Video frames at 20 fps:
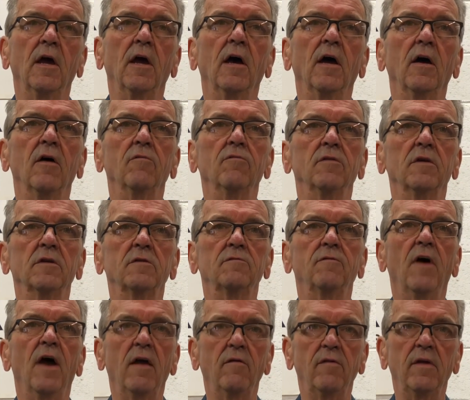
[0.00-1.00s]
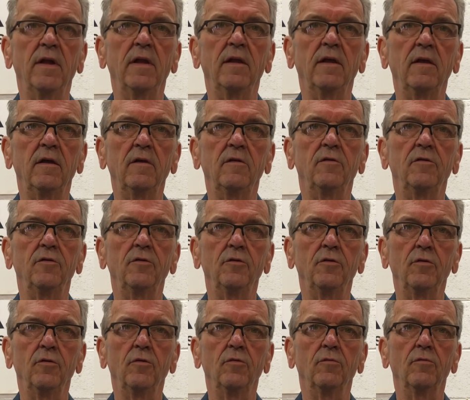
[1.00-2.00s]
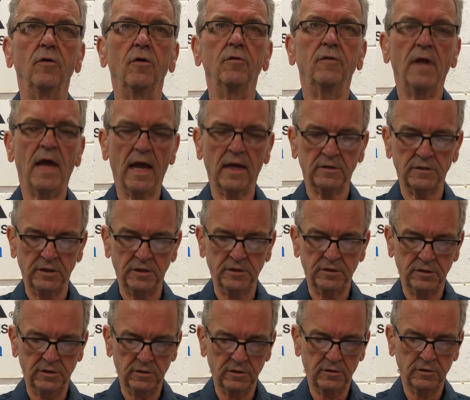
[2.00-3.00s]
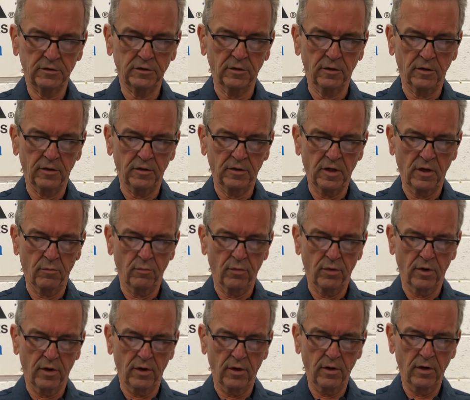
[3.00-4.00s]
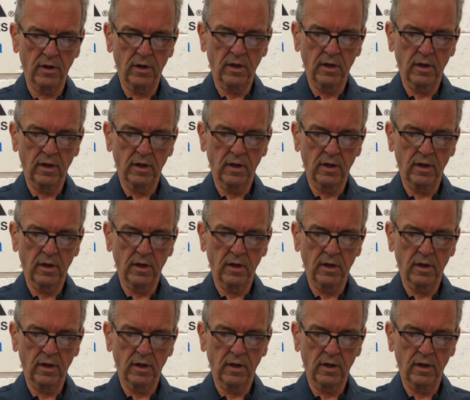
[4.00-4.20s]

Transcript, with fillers: of this 582 Rotax engine, serial number